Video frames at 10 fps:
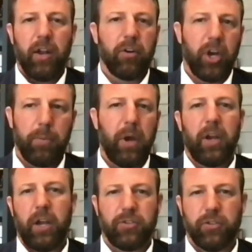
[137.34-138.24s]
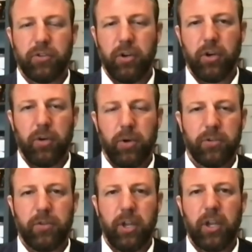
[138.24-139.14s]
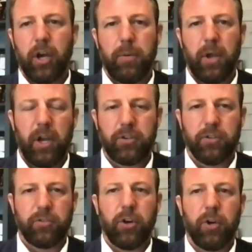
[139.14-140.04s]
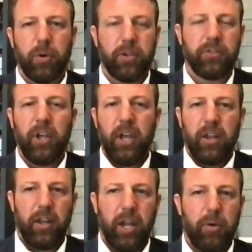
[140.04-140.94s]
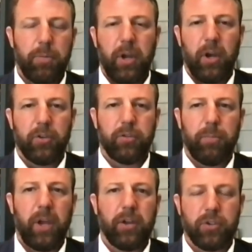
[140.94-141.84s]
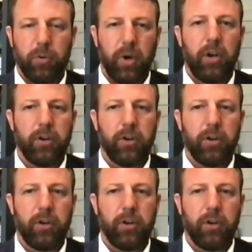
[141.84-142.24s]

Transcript: they don't care about national security risk. If they cared about national security risk, then they would be also making sure we're